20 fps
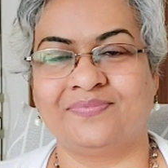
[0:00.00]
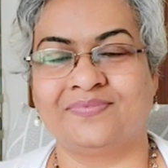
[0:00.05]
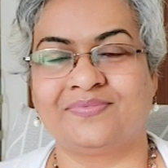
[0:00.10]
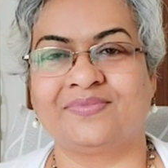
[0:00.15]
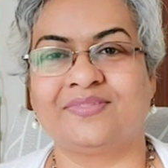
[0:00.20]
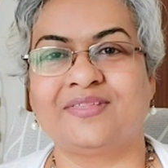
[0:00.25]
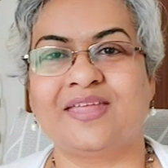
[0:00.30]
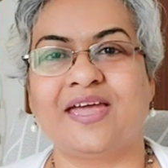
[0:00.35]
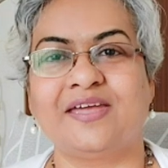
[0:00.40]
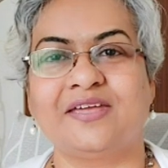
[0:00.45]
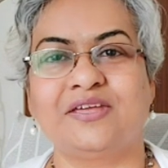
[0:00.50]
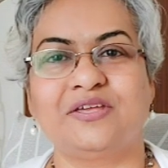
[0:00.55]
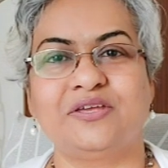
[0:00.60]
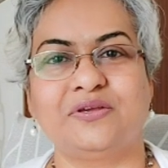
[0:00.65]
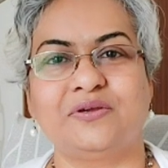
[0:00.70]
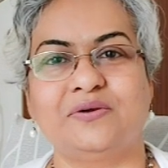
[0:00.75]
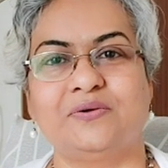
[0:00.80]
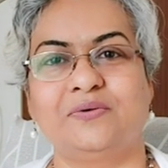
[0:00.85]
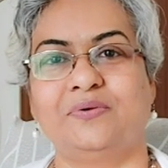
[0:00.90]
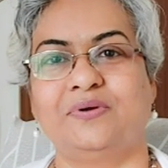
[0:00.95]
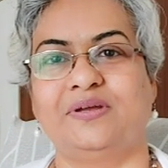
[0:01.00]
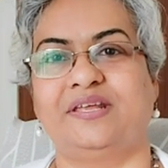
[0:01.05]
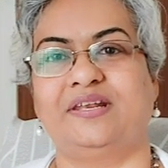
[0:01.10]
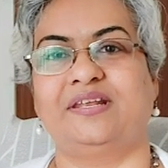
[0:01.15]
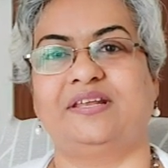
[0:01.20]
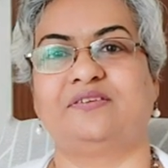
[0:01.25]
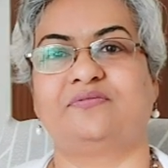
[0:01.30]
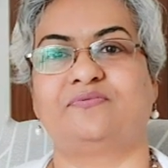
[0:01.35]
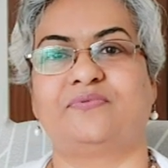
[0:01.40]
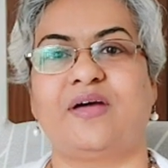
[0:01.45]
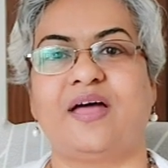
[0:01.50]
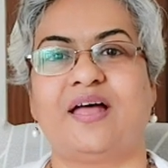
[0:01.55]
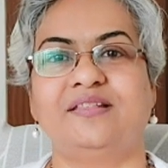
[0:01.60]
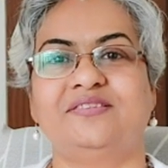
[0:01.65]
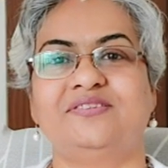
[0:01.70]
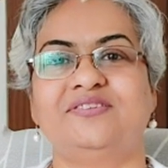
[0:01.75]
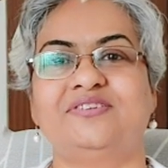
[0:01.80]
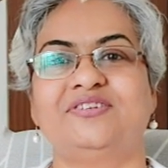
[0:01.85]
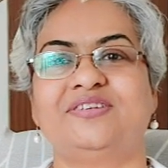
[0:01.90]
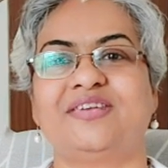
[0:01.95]
Thank you in
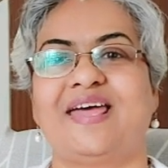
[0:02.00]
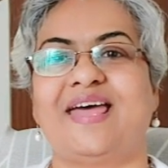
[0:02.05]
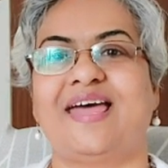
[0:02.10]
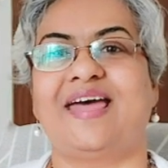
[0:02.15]
advance,